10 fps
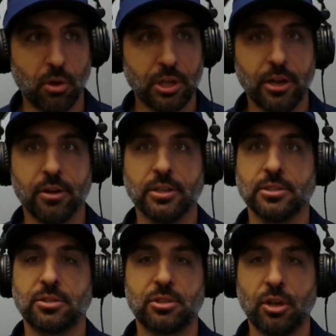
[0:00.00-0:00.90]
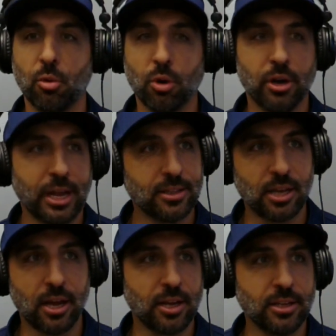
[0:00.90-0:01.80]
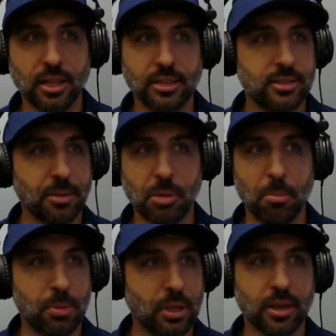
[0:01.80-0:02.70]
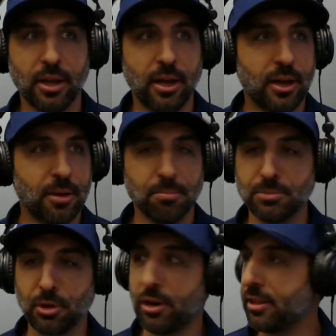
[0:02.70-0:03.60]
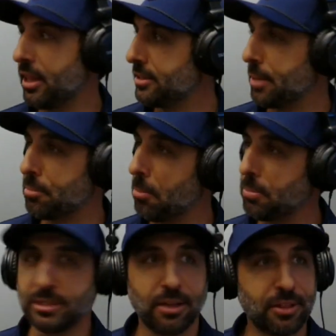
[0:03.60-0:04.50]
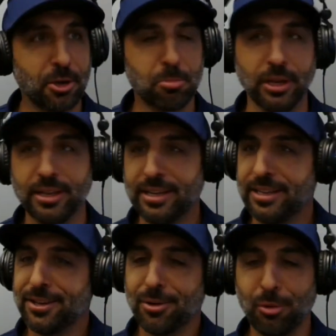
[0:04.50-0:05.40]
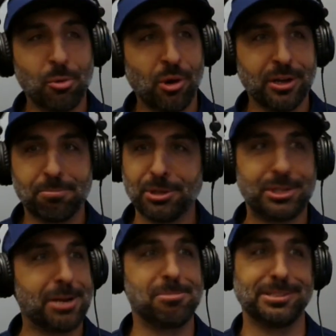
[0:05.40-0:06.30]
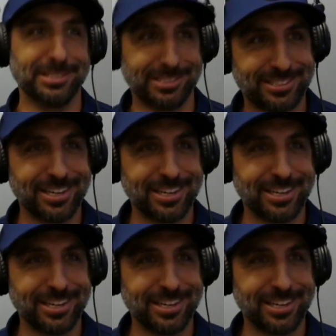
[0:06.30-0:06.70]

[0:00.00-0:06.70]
here, is, we're an anti-lead tape company. Sorry to the lead tape companies out there, but we want to put you out of business.